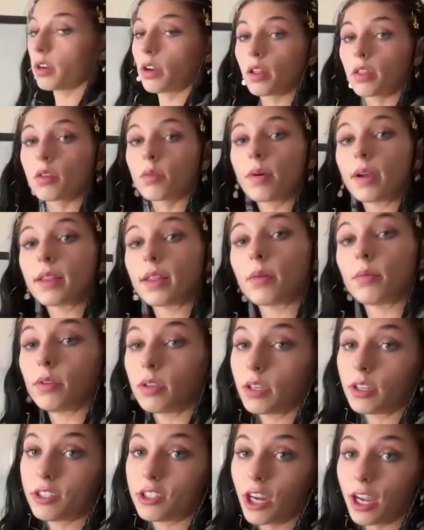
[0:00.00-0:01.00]
Another way that we
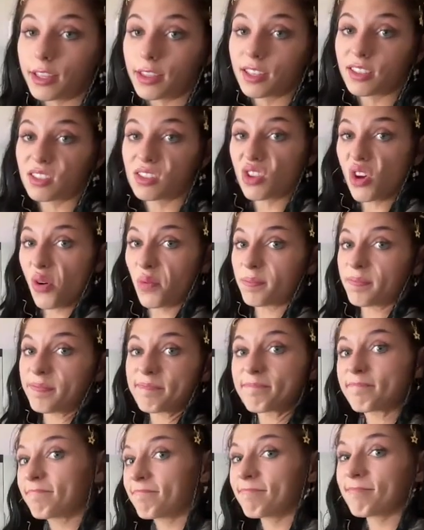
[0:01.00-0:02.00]
can check this though
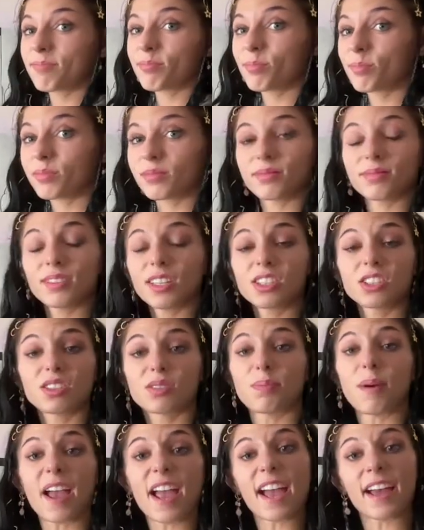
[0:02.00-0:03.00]
is
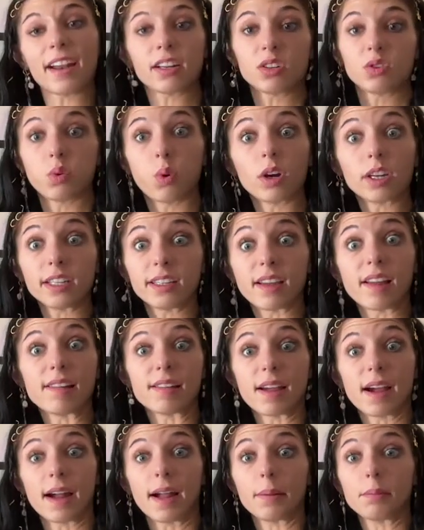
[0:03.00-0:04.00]
just by adding 20 10
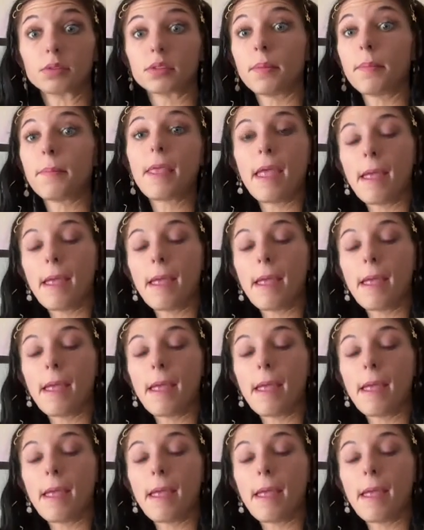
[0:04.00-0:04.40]
times.